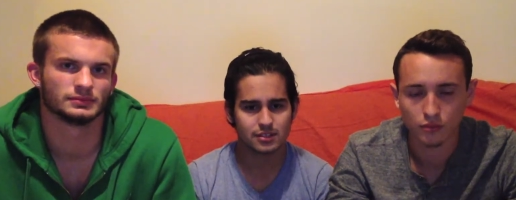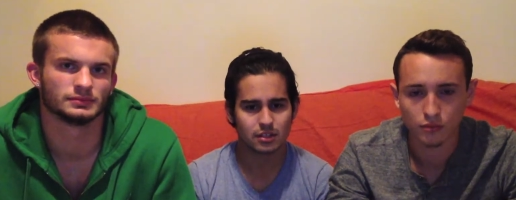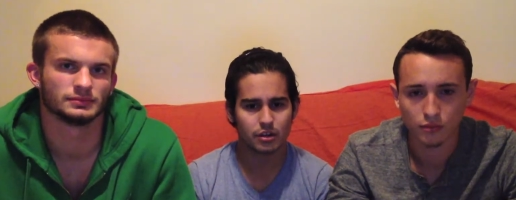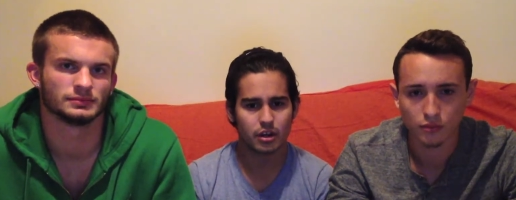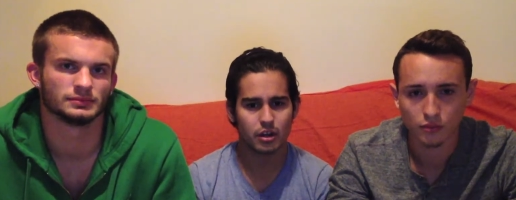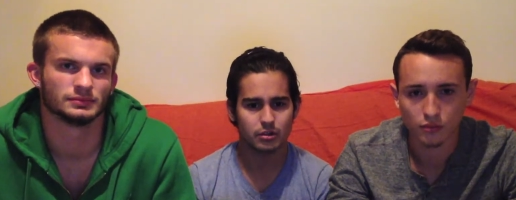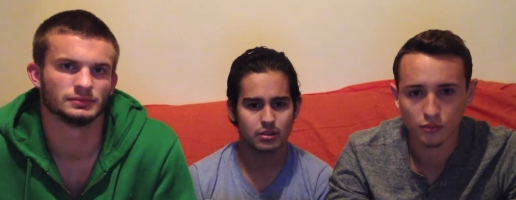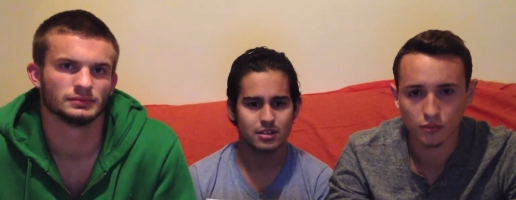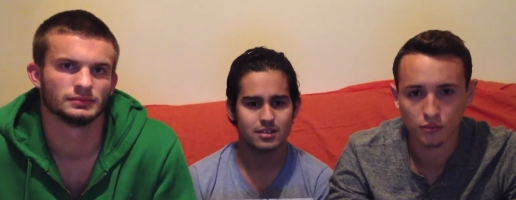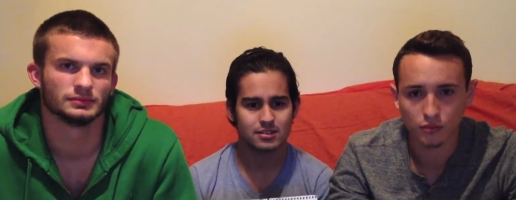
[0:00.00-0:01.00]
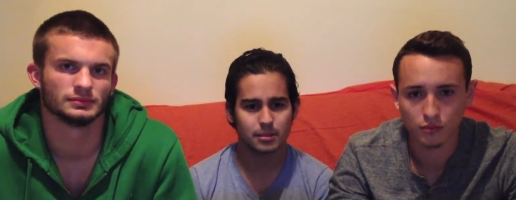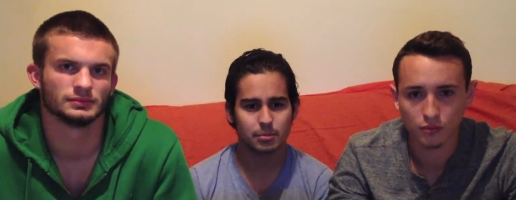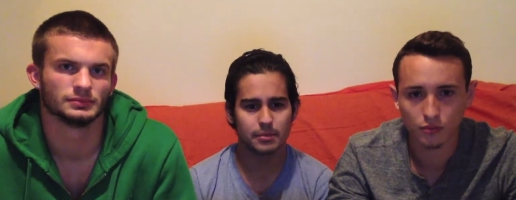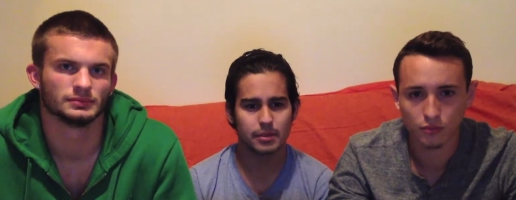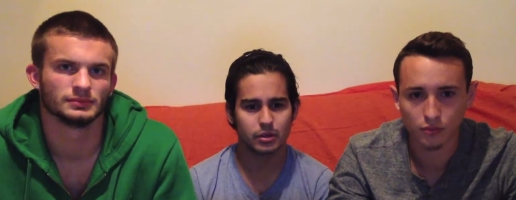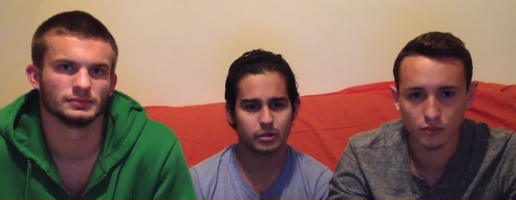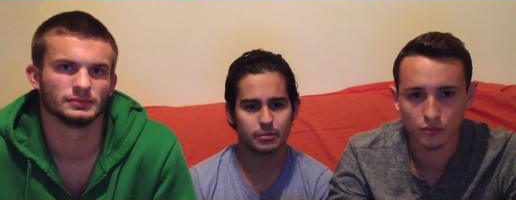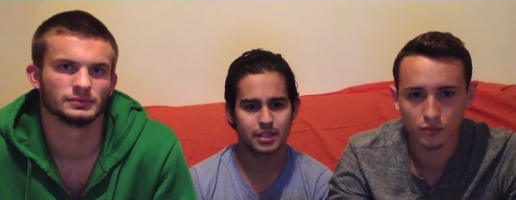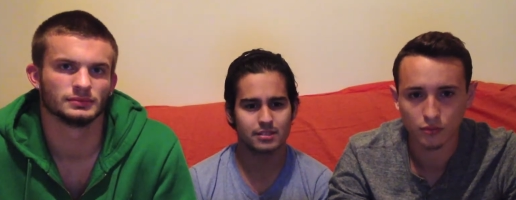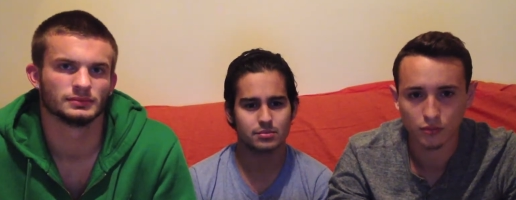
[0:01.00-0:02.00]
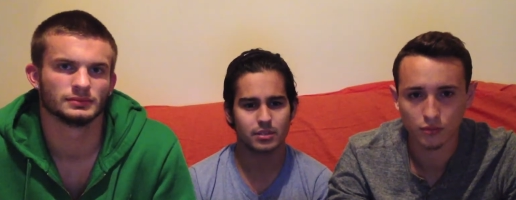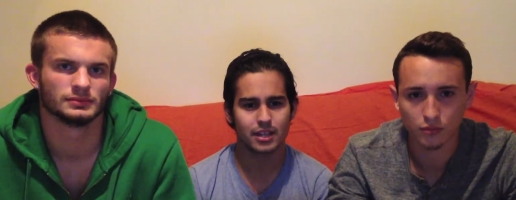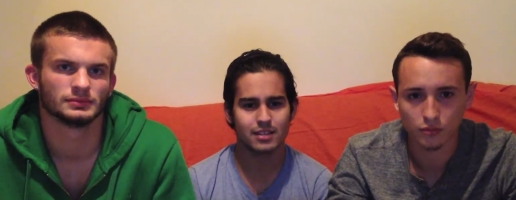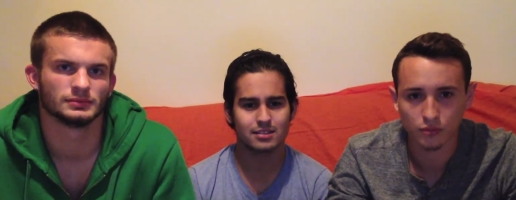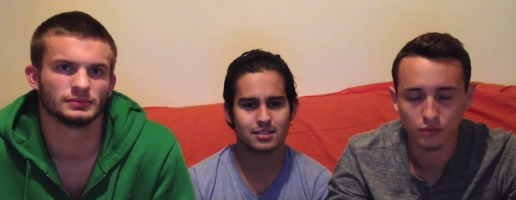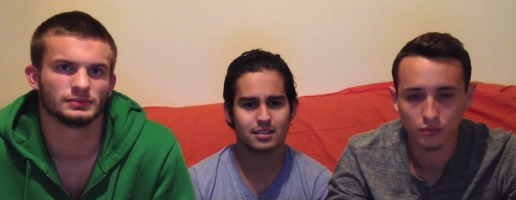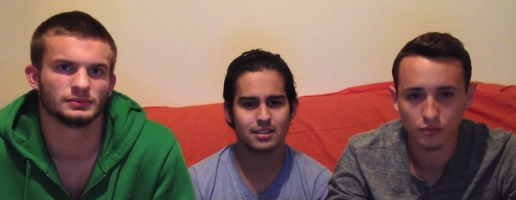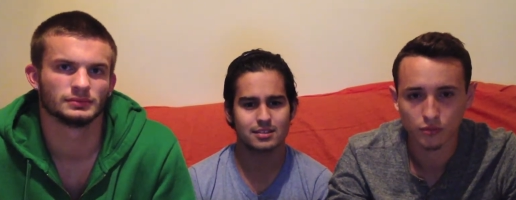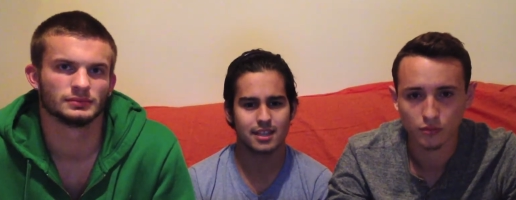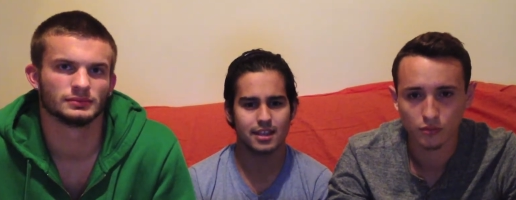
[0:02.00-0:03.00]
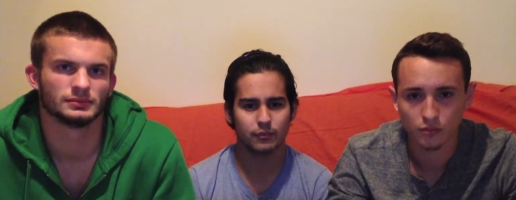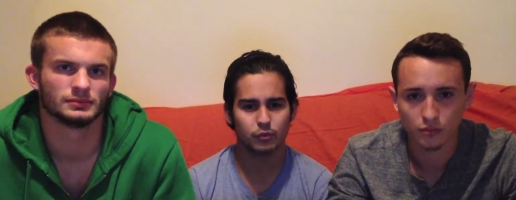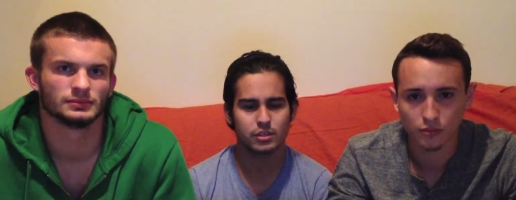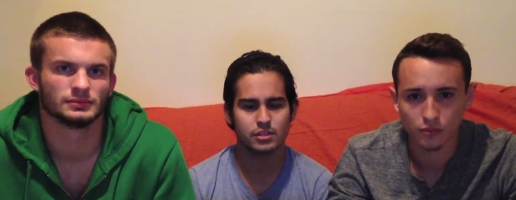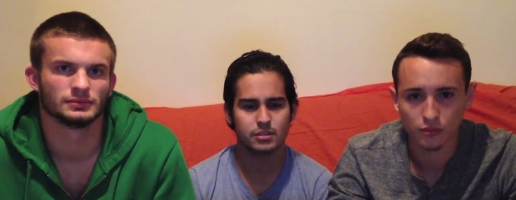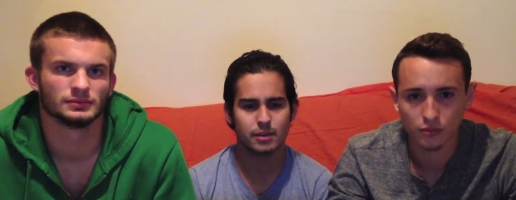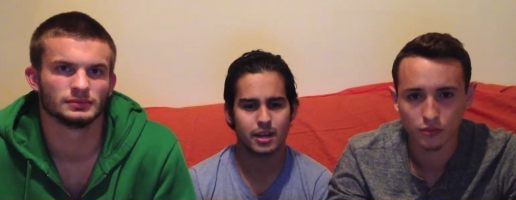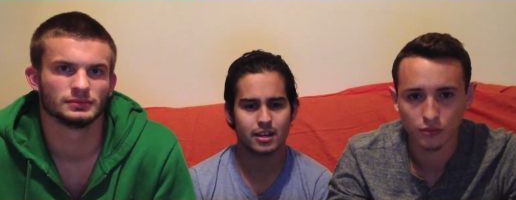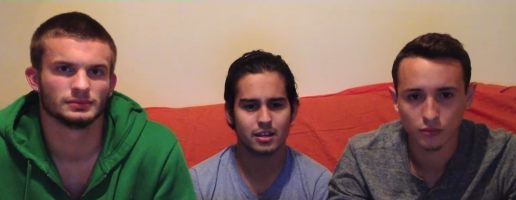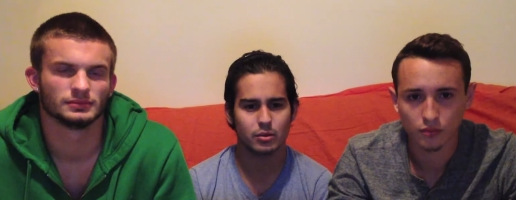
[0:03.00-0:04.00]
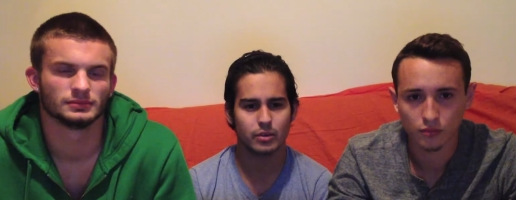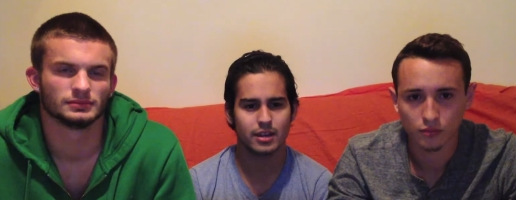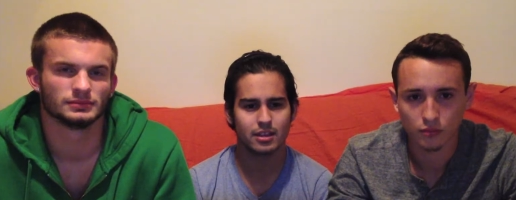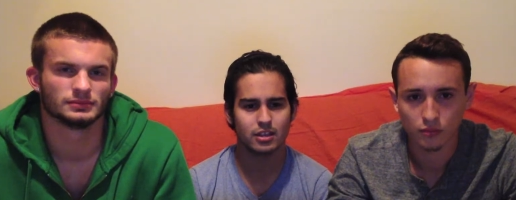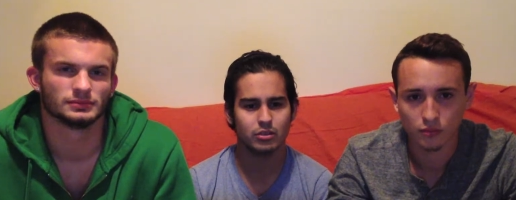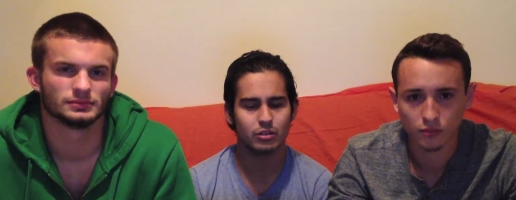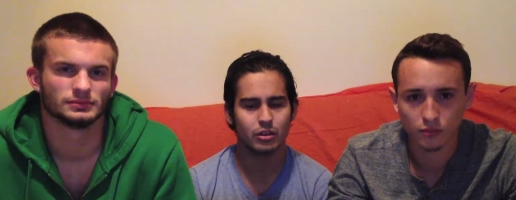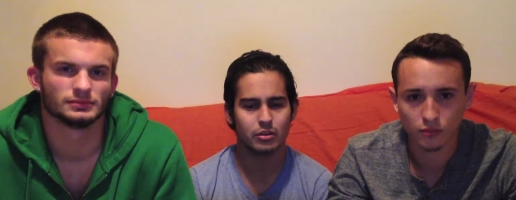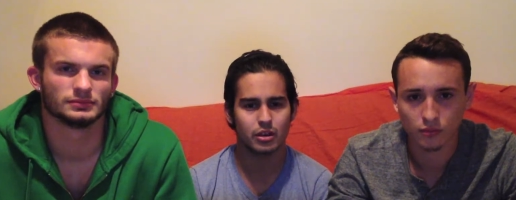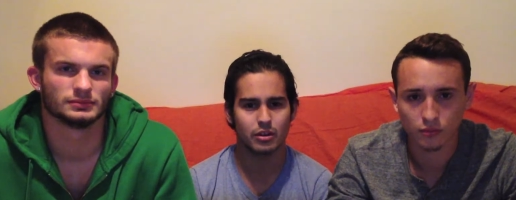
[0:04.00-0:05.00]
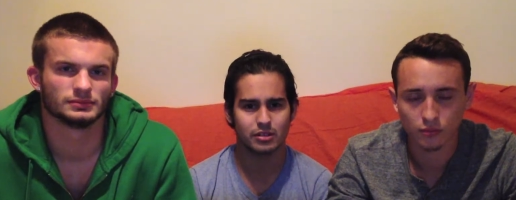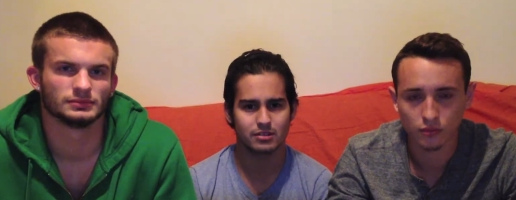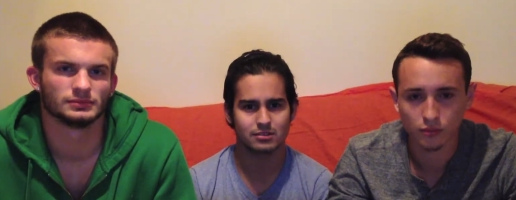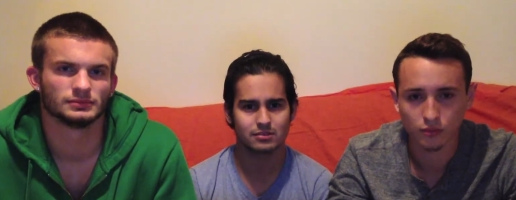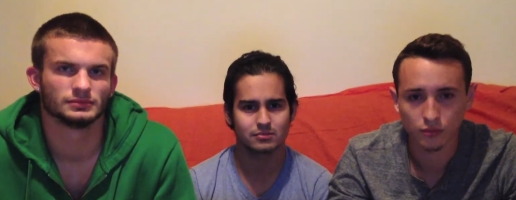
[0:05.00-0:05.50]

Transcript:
Speaker 1: who don't know, subliminal means relating to things that influence your mind in a way that you don't notice.